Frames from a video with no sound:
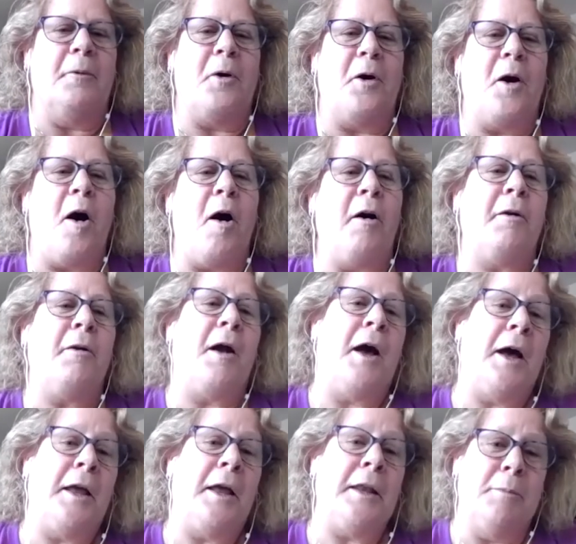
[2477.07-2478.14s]
our
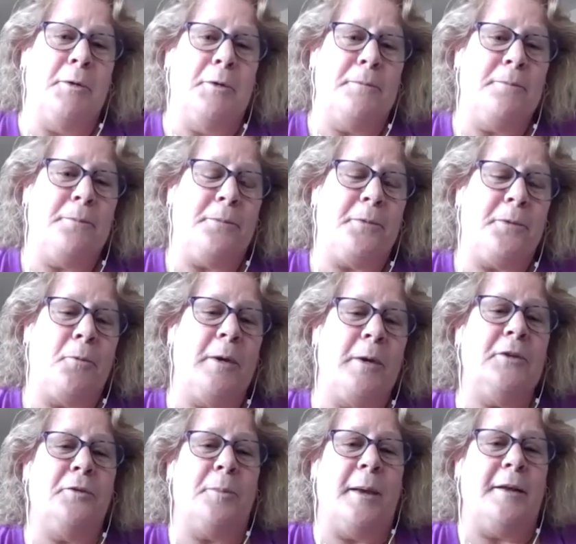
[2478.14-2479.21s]
honeymoon we
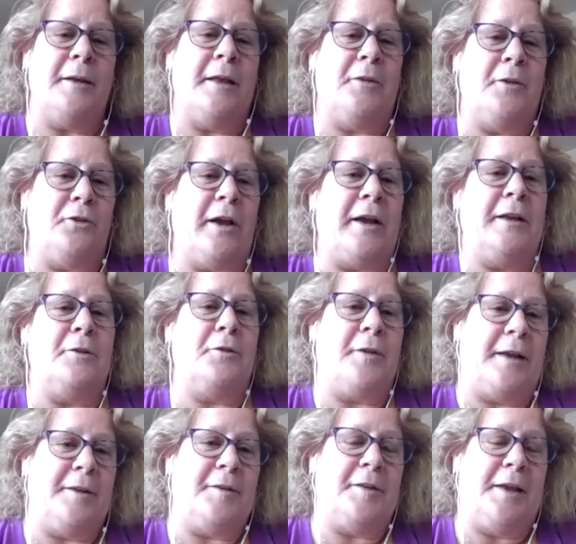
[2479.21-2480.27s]
spent at the Giants
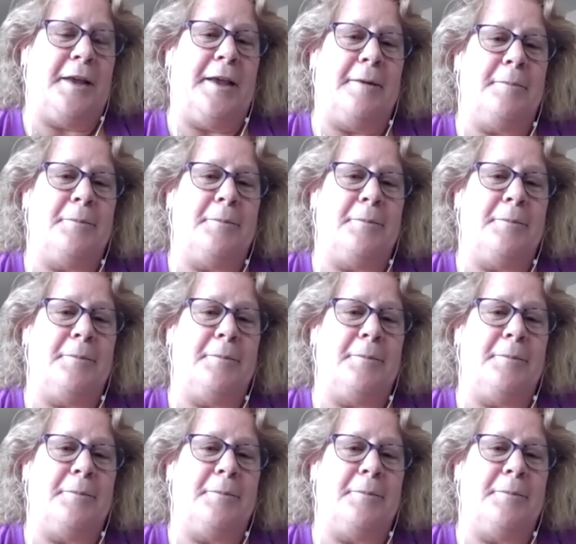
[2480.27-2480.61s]
fantasy camp.